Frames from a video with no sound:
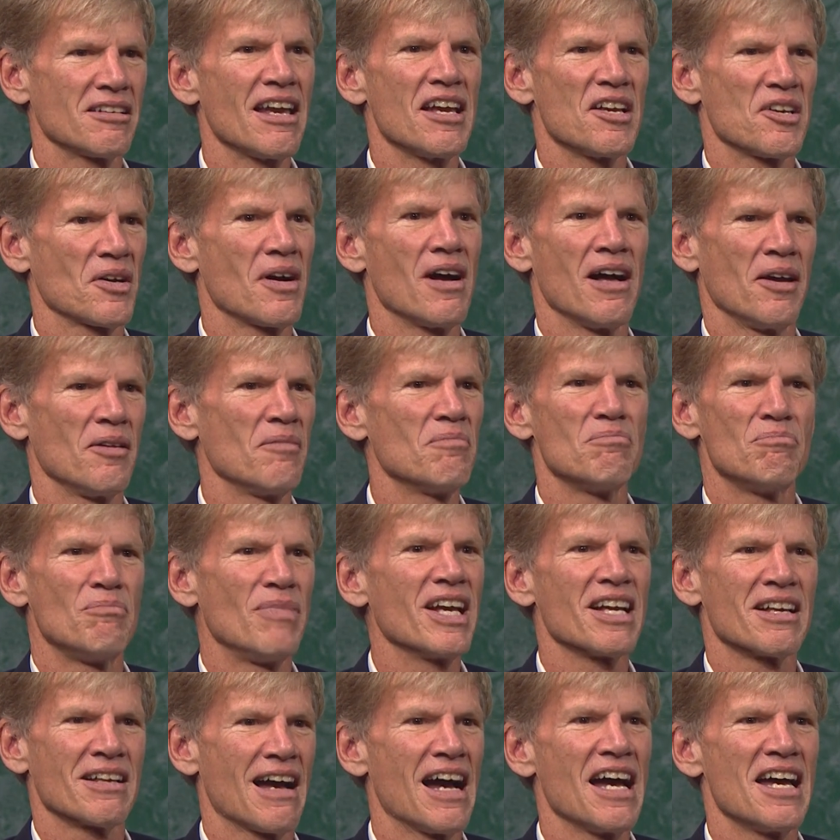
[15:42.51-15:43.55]
take on
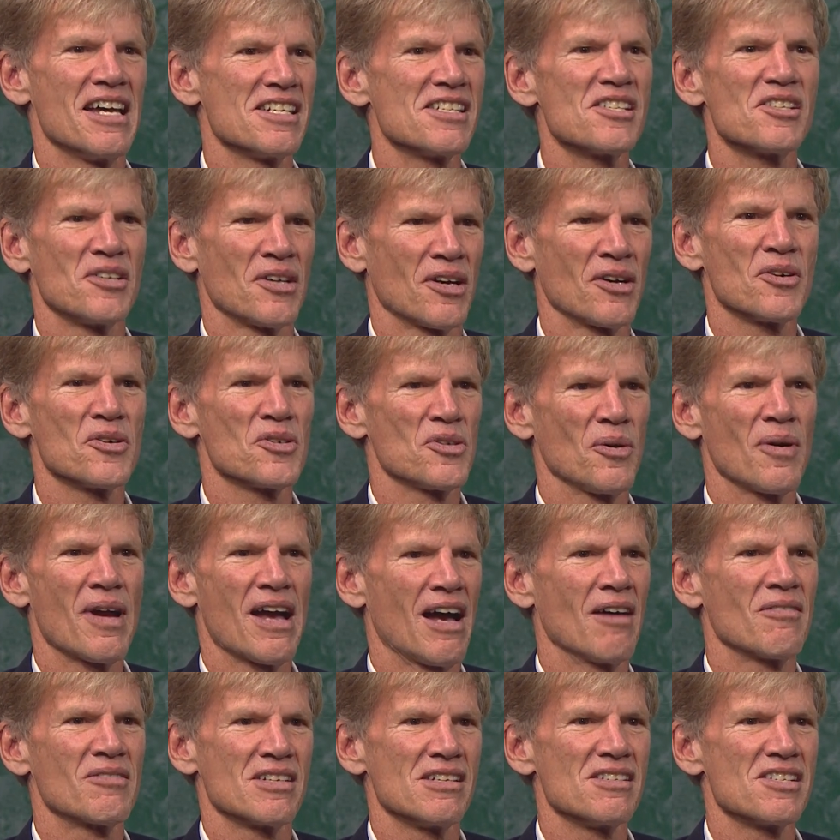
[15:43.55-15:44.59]
big guys and know you
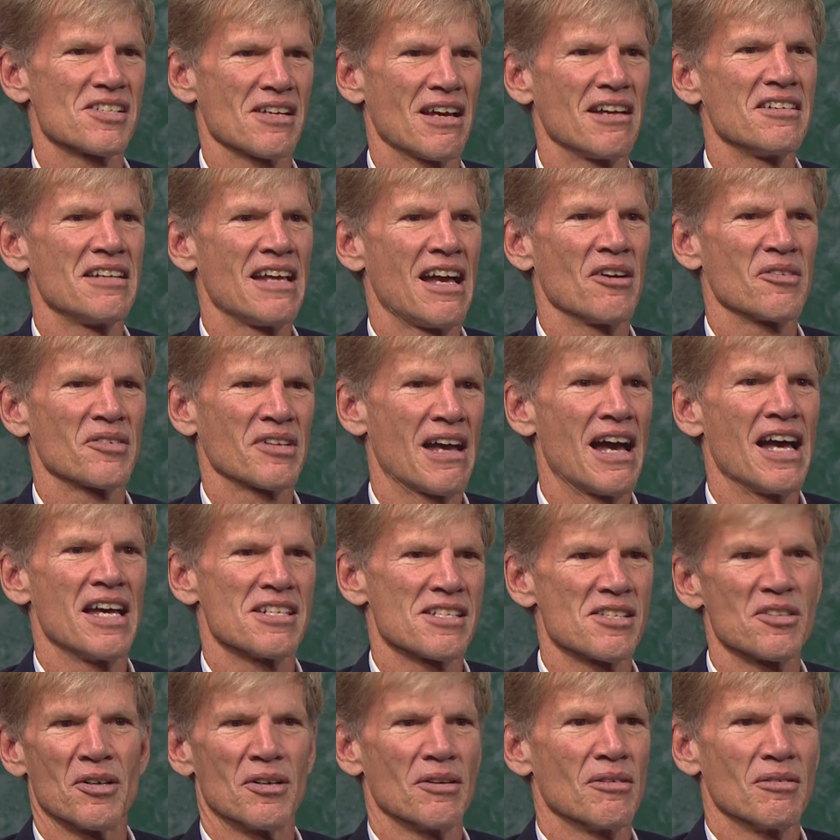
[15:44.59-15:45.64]
have to shut down
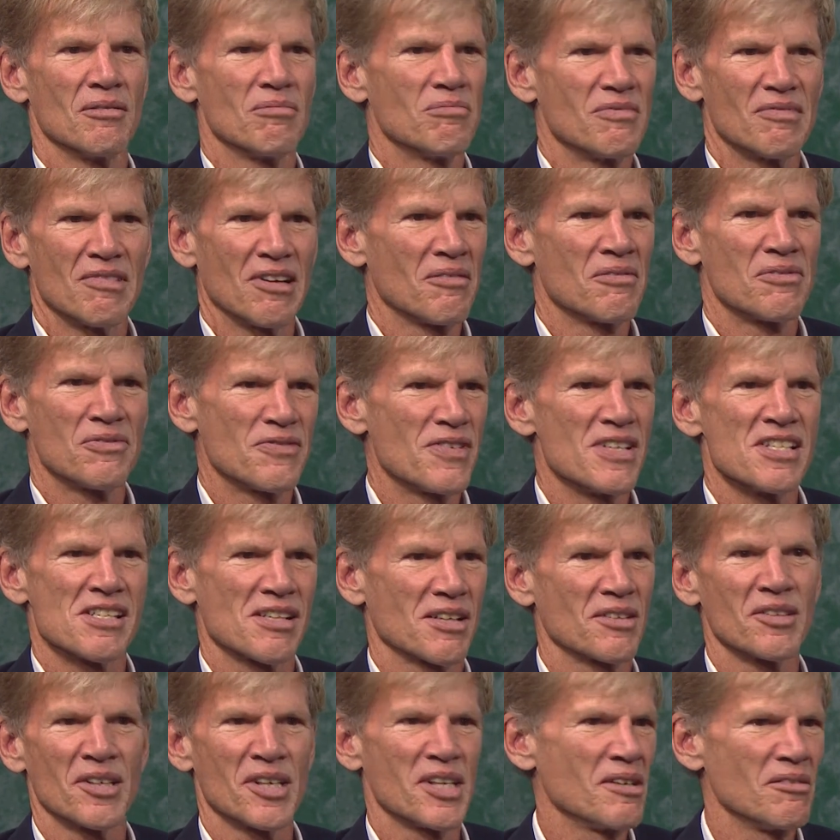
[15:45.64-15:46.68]
guys that are
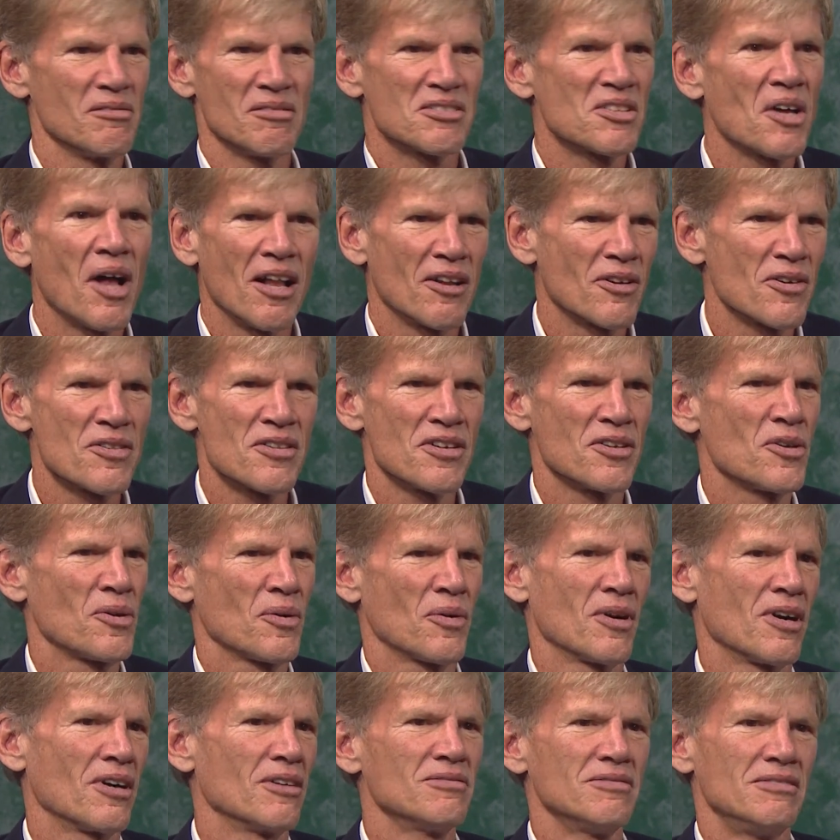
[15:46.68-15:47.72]
physically taller than you
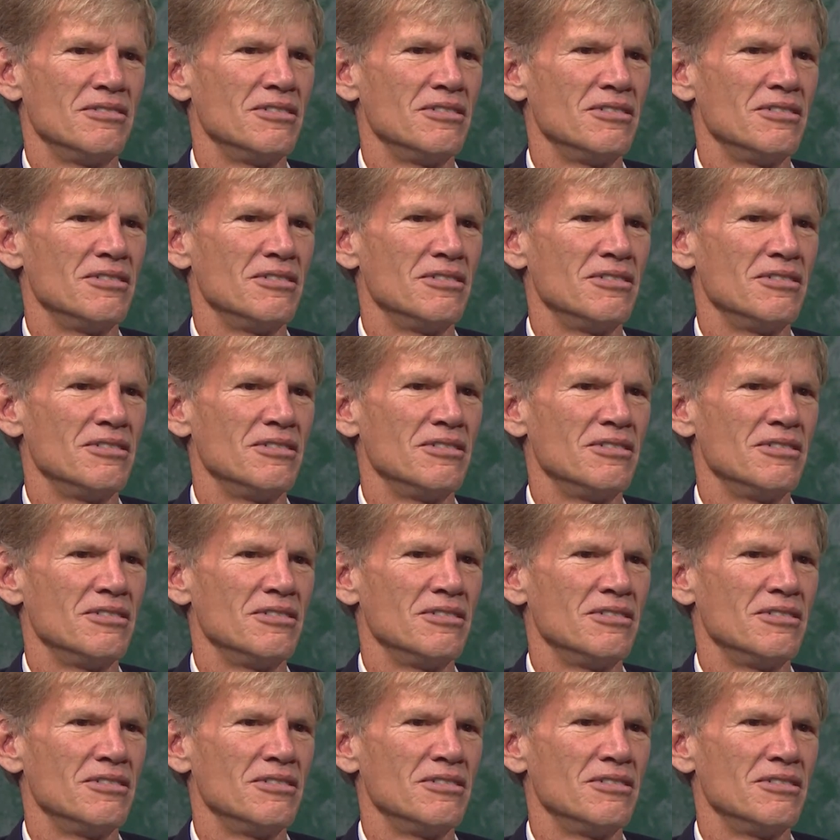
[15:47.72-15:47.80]
are?